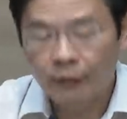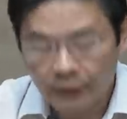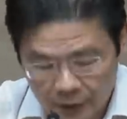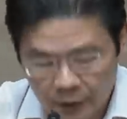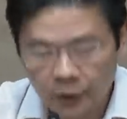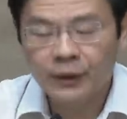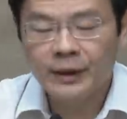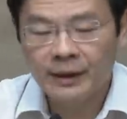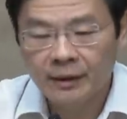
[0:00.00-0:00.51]
All
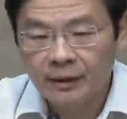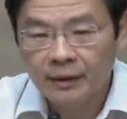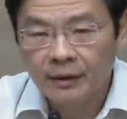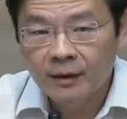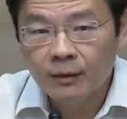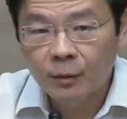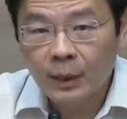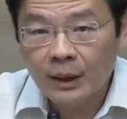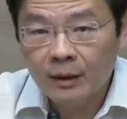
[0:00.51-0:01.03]
right. Okay.
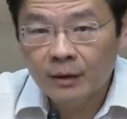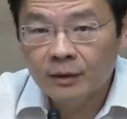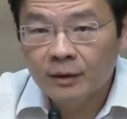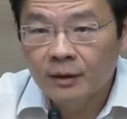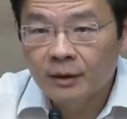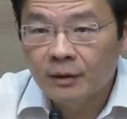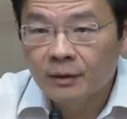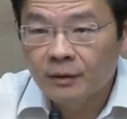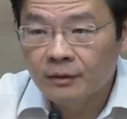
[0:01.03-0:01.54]
Well,
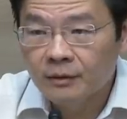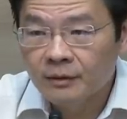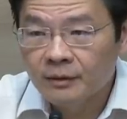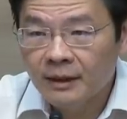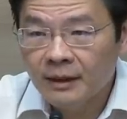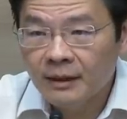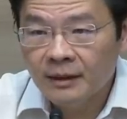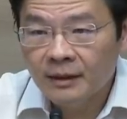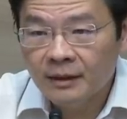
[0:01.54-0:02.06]

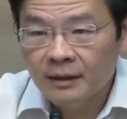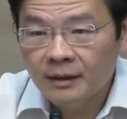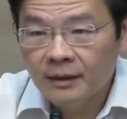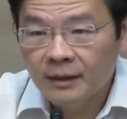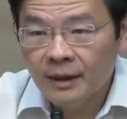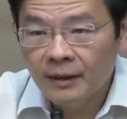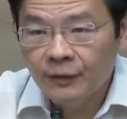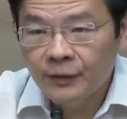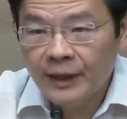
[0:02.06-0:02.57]

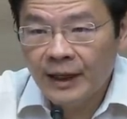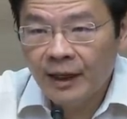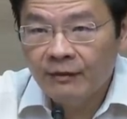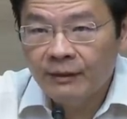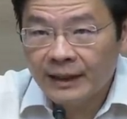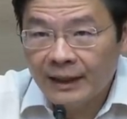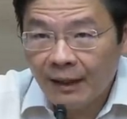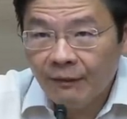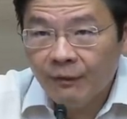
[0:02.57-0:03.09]
if they are
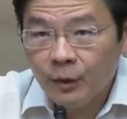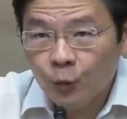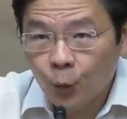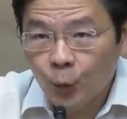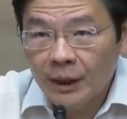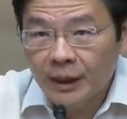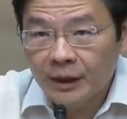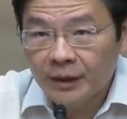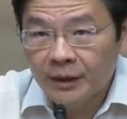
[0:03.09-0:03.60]
recovered
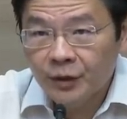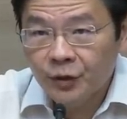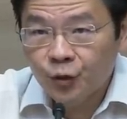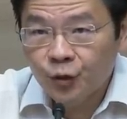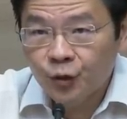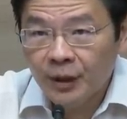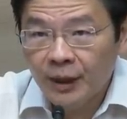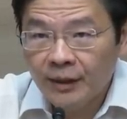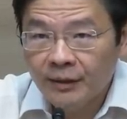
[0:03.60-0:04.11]

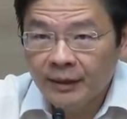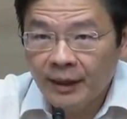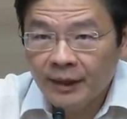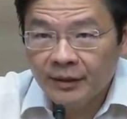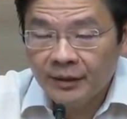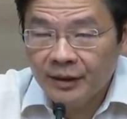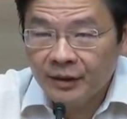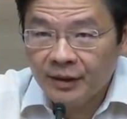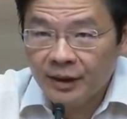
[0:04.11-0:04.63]
workers and
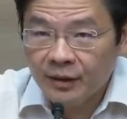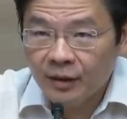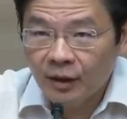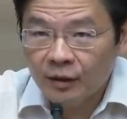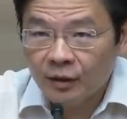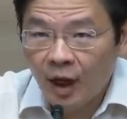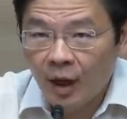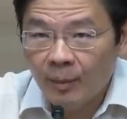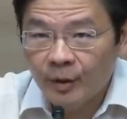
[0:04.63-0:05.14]
then these are
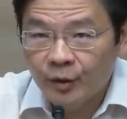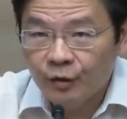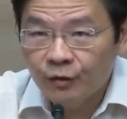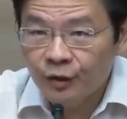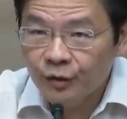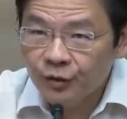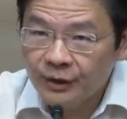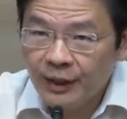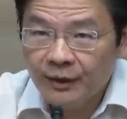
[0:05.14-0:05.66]
their
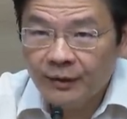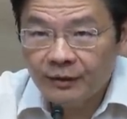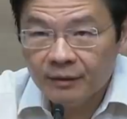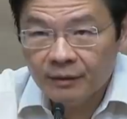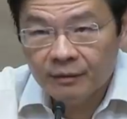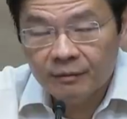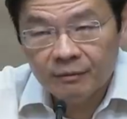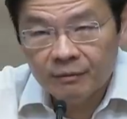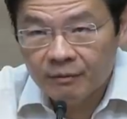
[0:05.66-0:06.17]
dormitories, then,